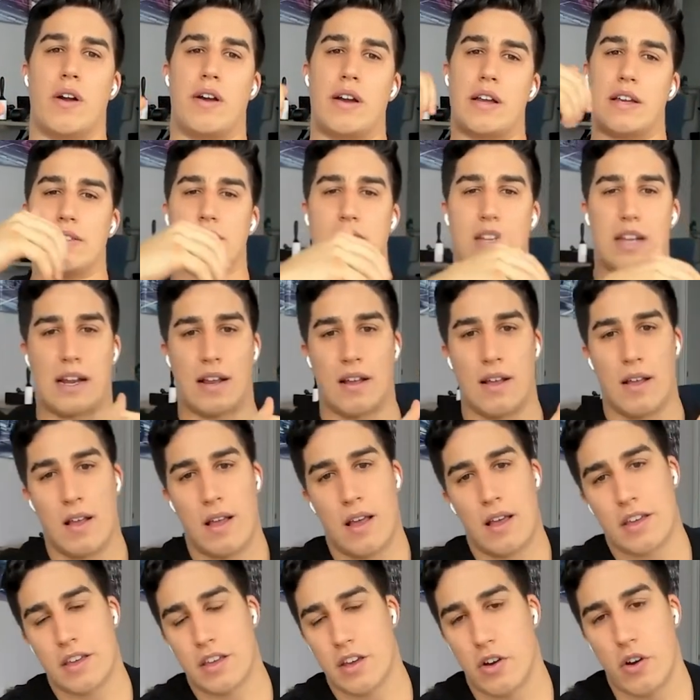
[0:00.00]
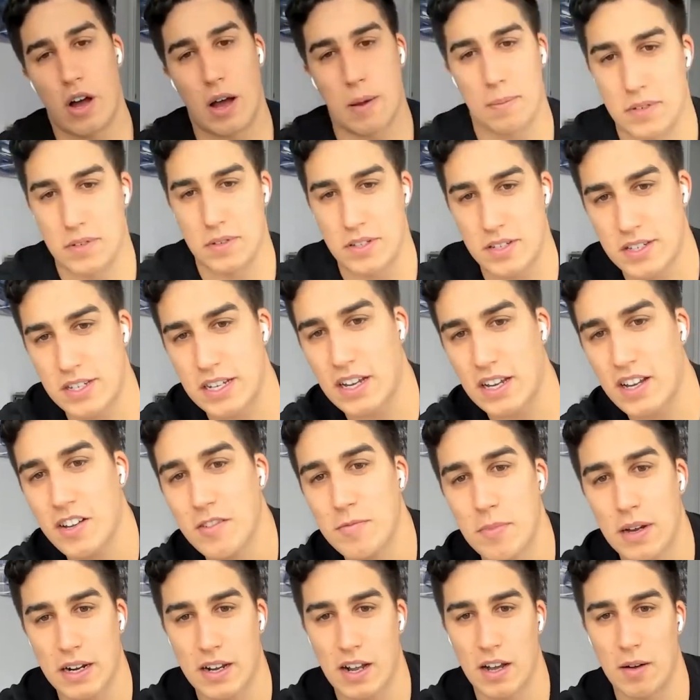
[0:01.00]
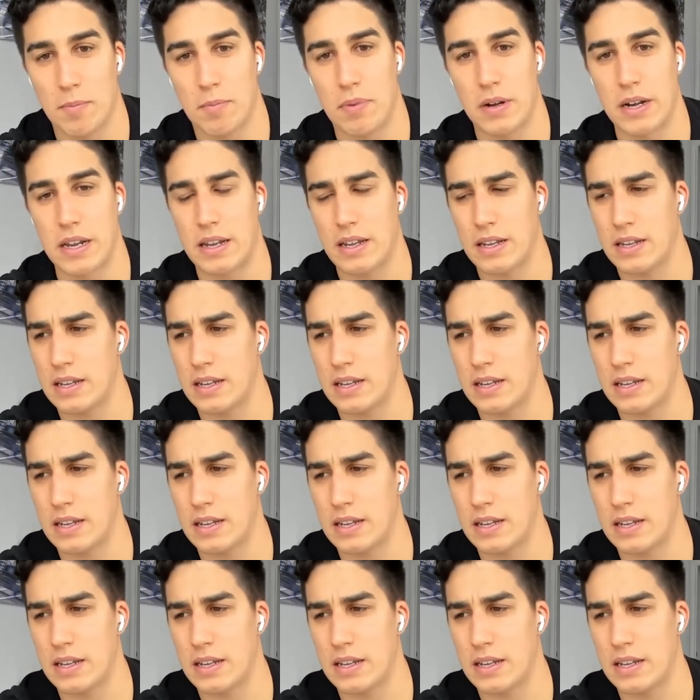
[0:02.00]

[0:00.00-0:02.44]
He's like, yo, I'm sick of my company.